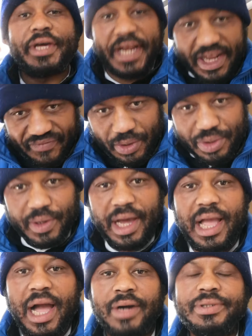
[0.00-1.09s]
to create first an
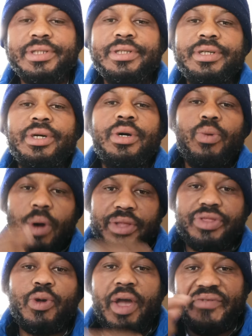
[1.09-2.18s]
account.
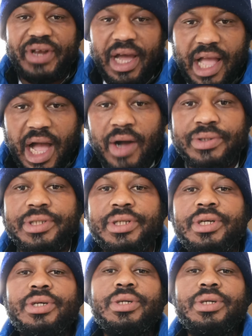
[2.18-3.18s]
Once you have an account,